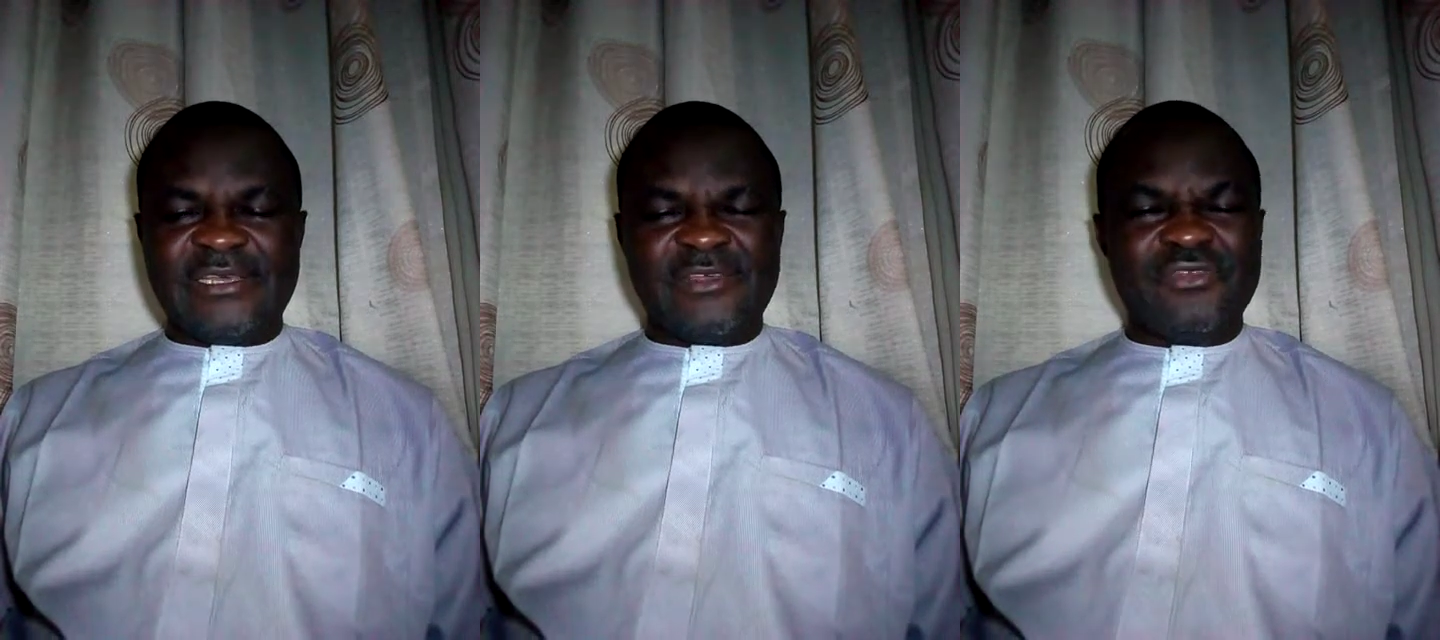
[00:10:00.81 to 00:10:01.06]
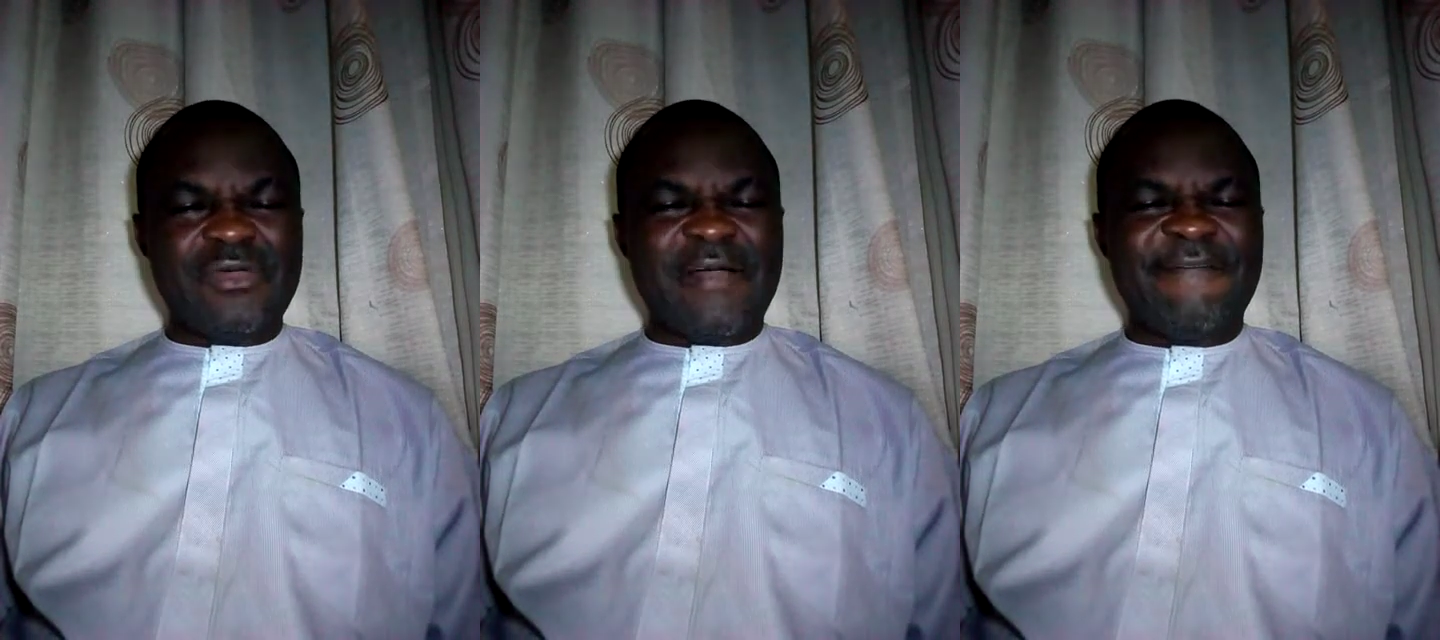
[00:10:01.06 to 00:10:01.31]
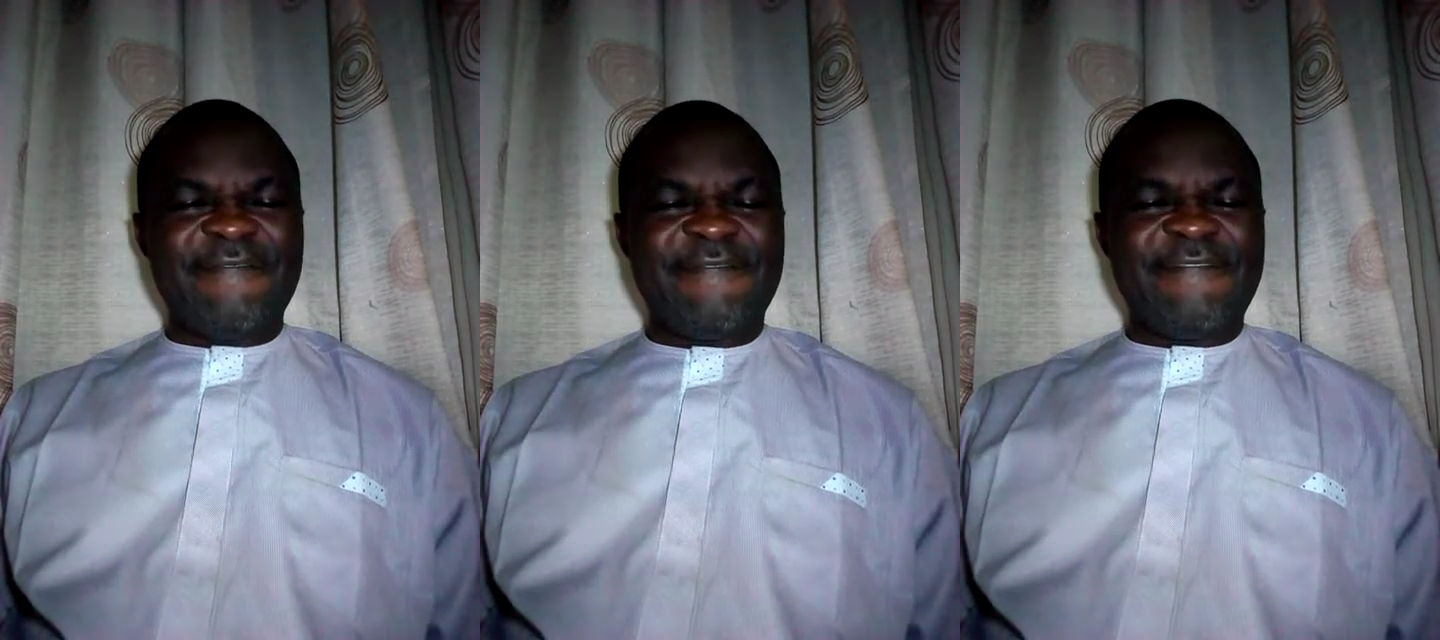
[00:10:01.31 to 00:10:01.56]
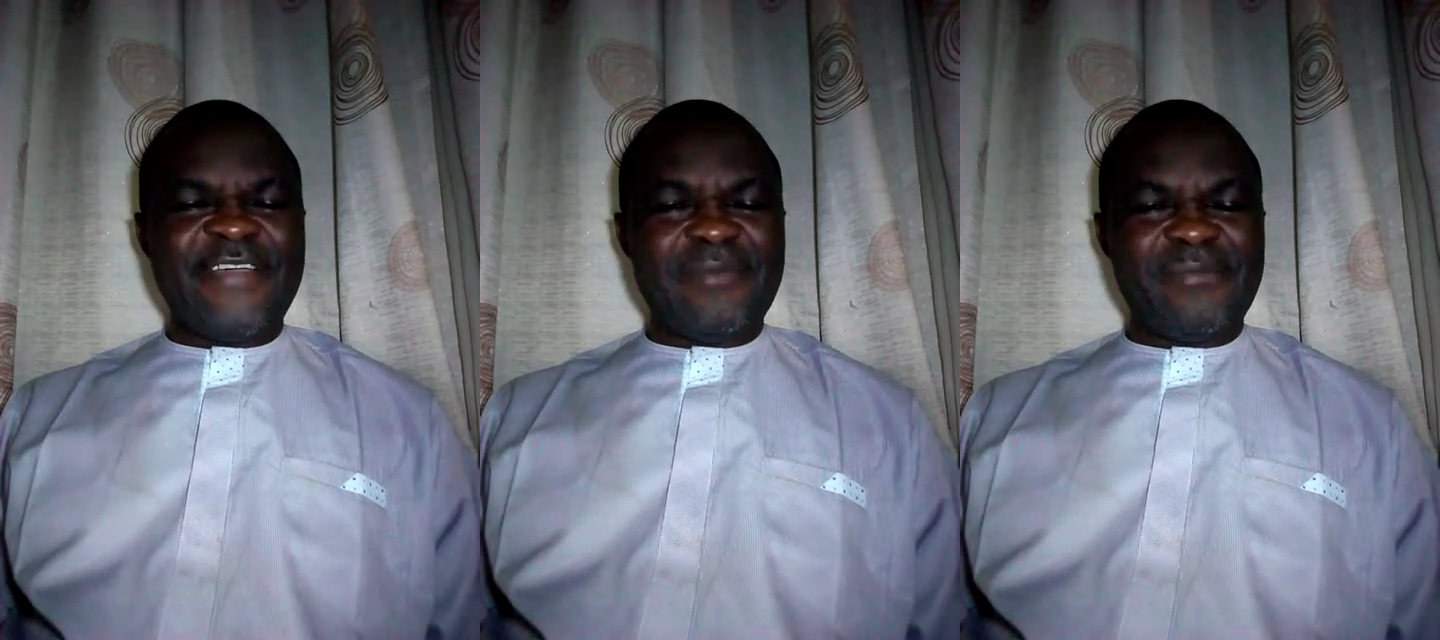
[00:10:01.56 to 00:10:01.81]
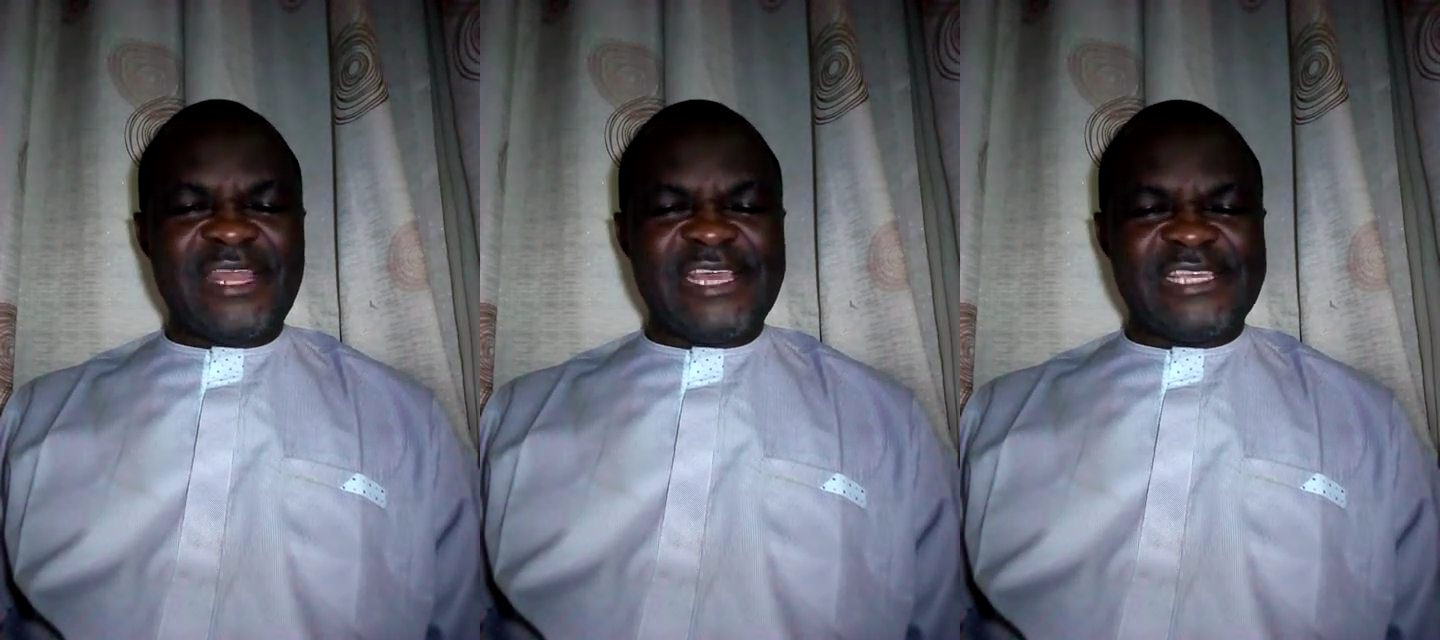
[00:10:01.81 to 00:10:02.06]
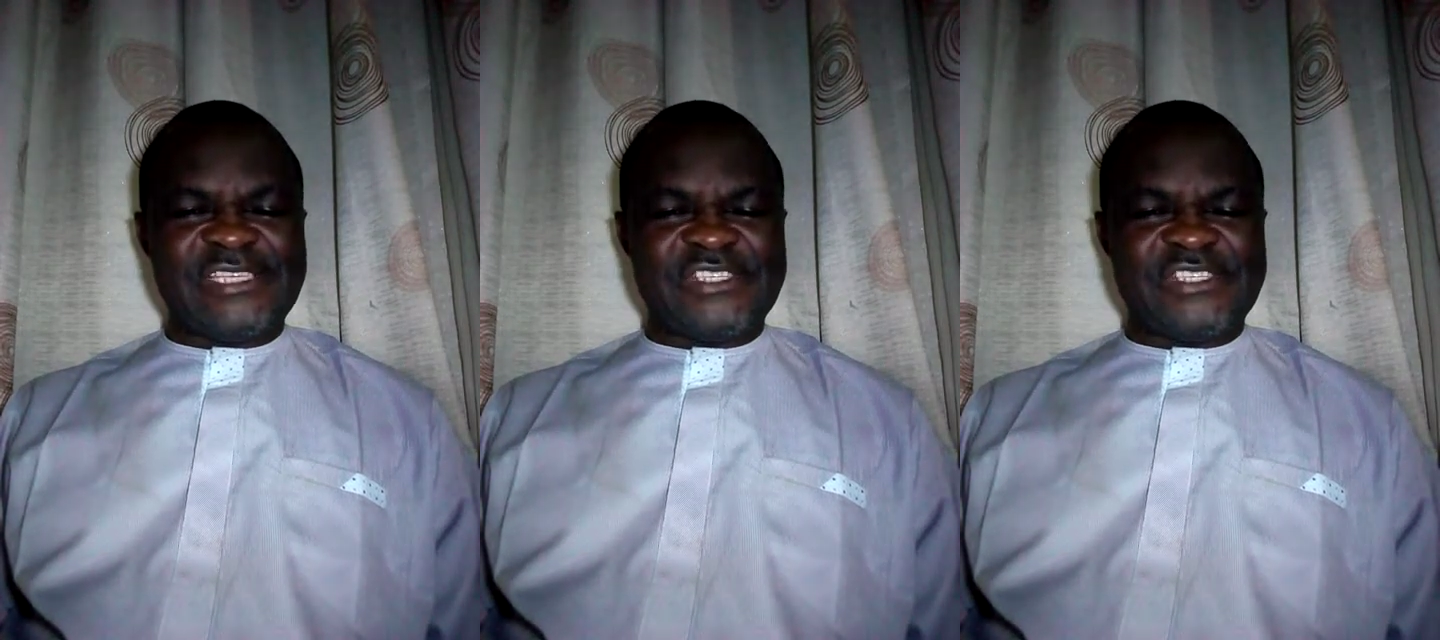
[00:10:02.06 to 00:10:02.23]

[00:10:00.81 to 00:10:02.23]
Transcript: you are firmly in